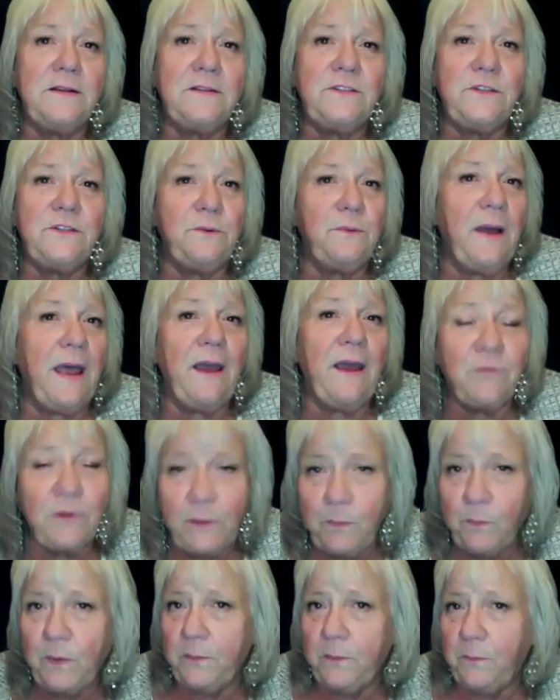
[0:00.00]
to
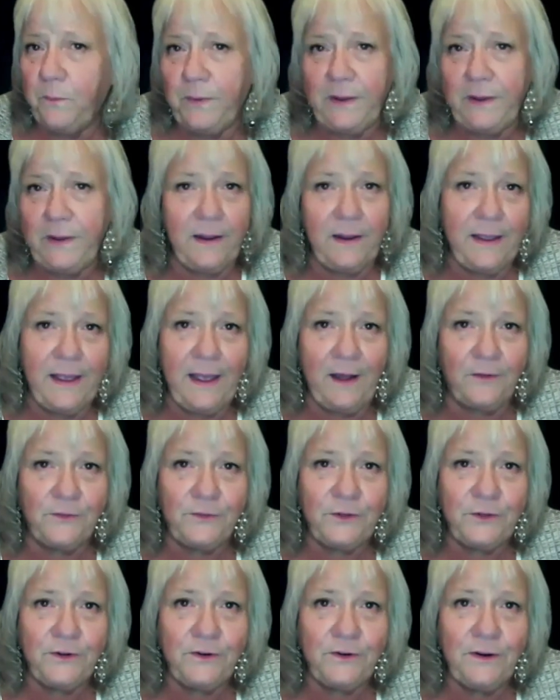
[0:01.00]
everyone we
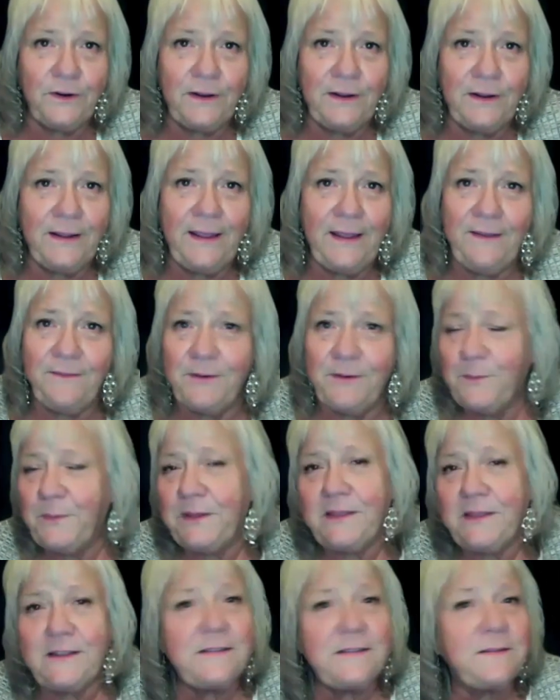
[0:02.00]
encounter, even
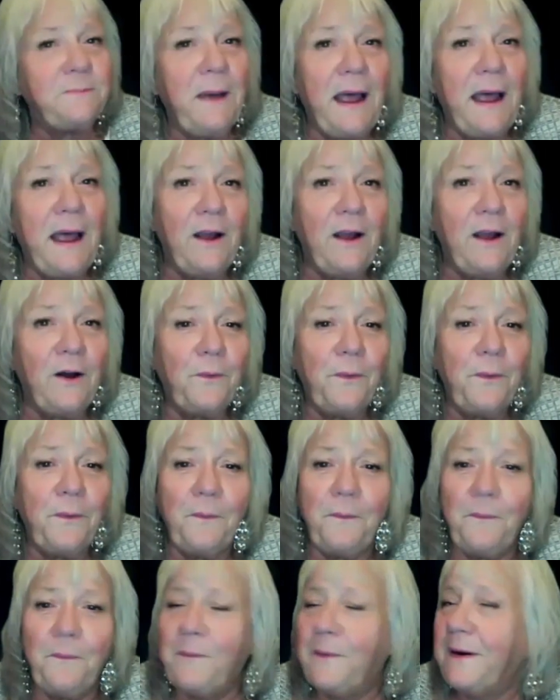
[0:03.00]
with a smile,
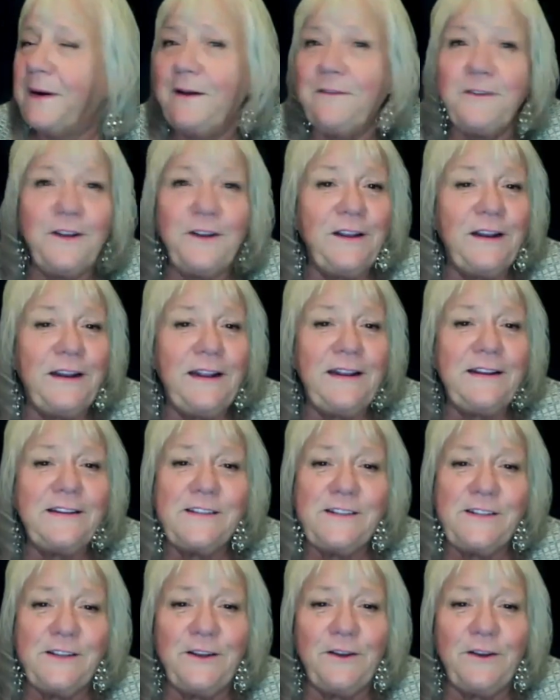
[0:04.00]
whatever you need
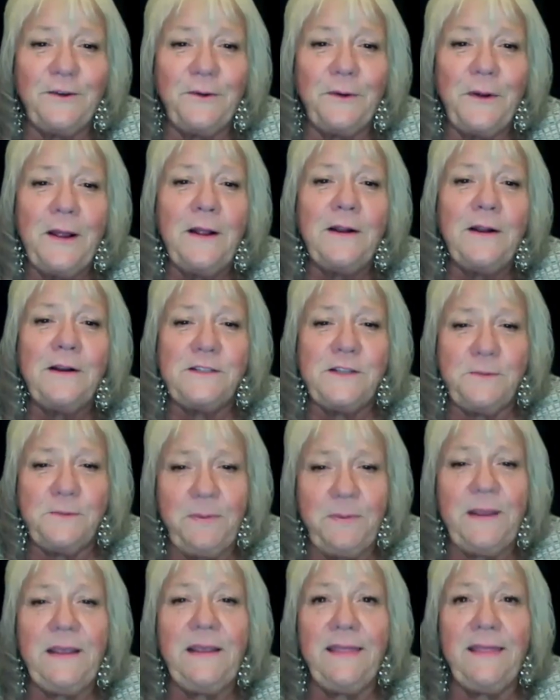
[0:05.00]
to do to
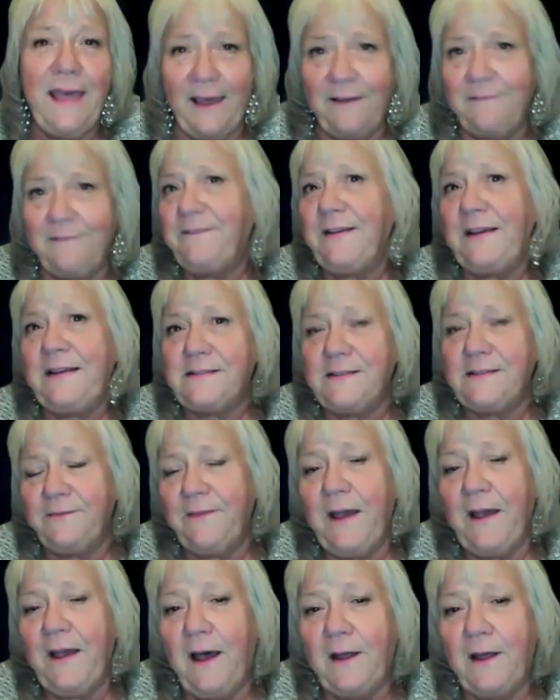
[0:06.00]
be that face
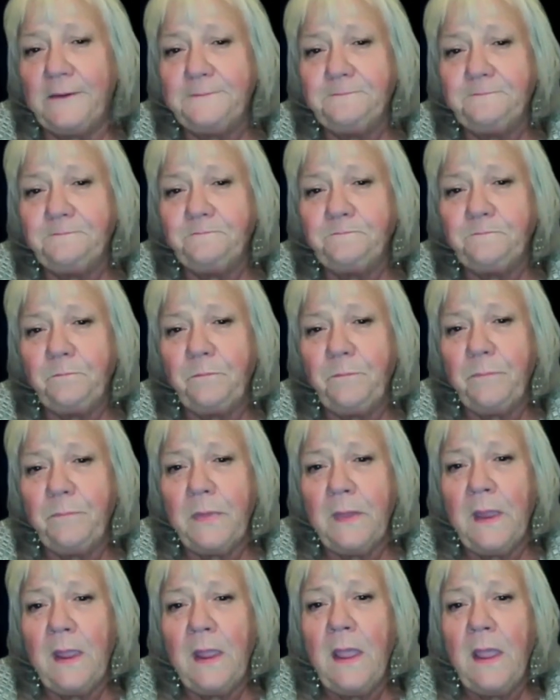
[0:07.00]
of God.
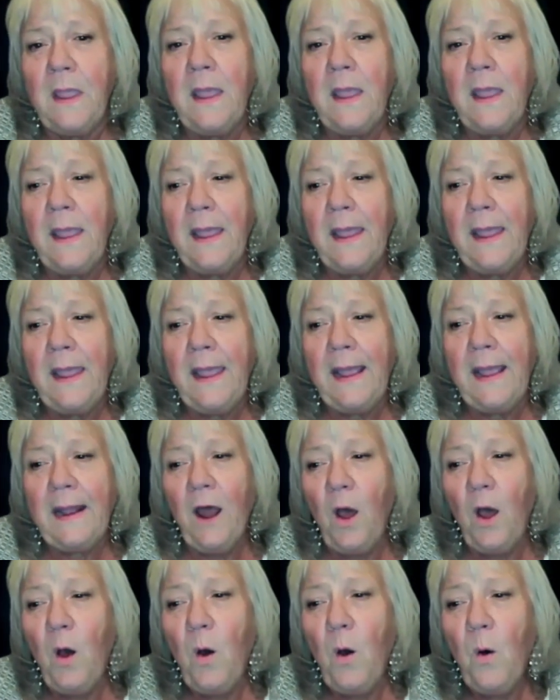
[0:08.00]
And
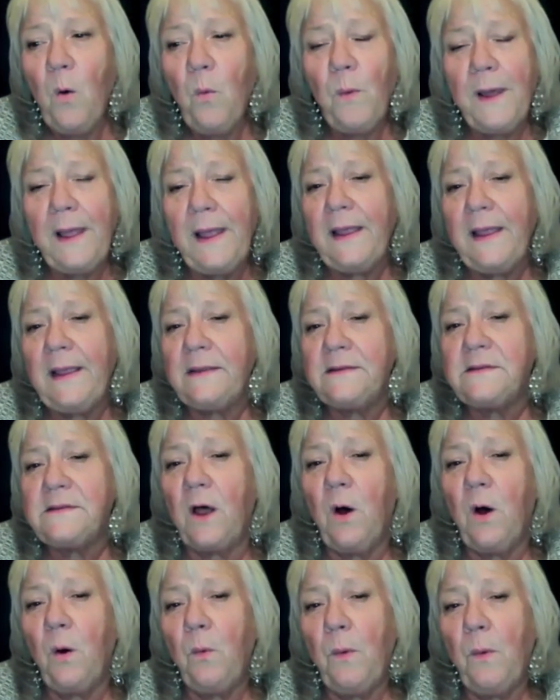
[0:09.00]
always,
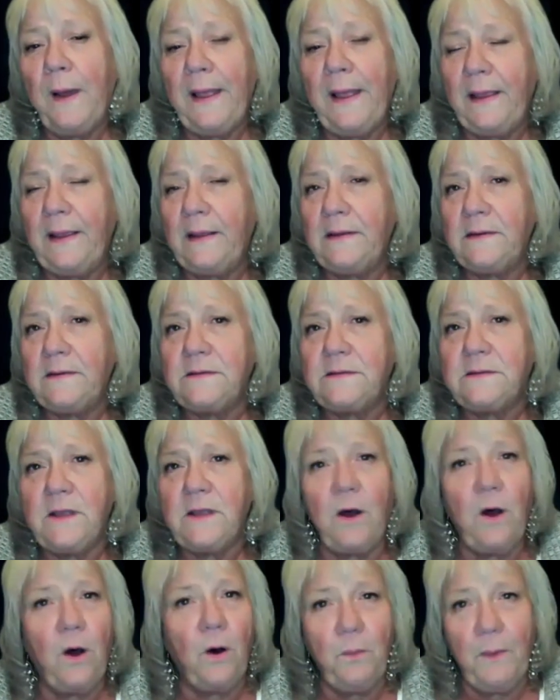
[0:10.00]
always,
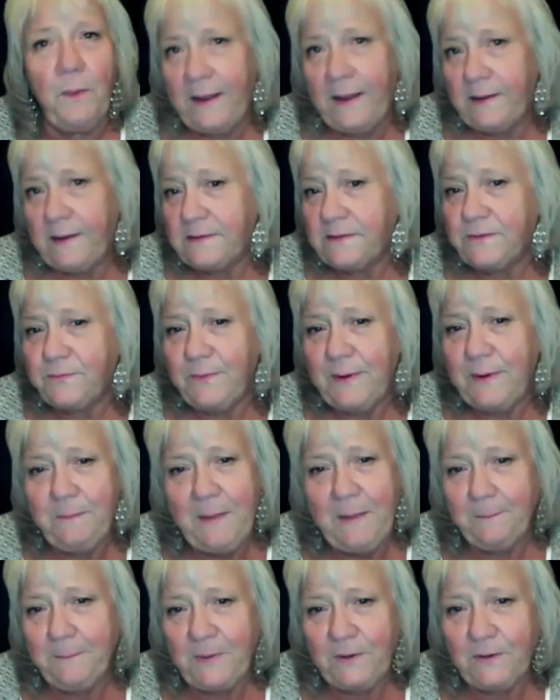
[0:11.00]
always
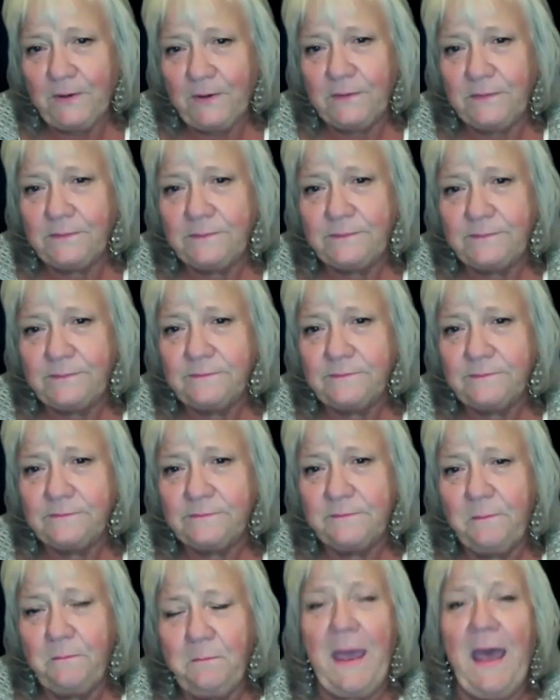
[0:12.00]
remember
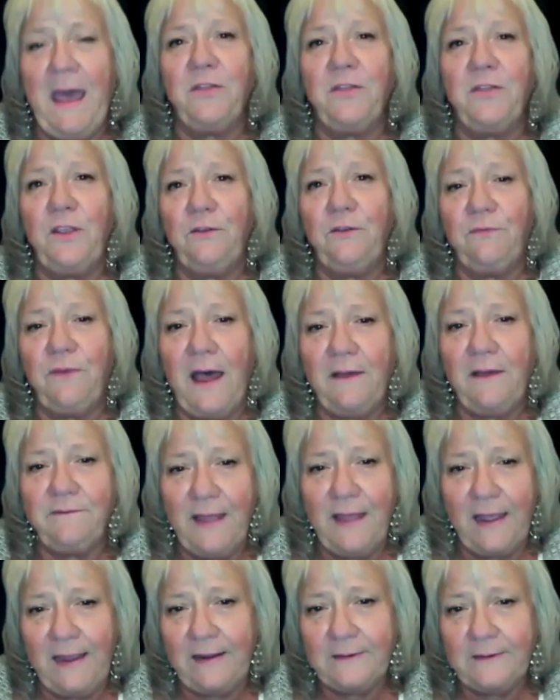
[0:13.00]
Matthew 5
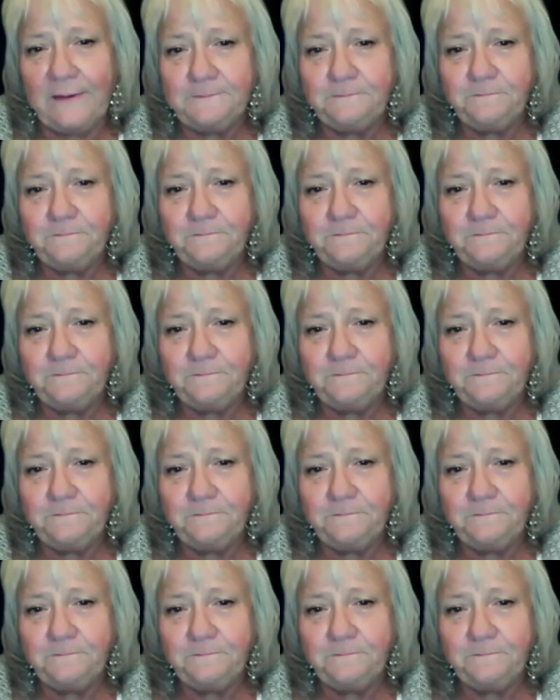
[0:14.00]
8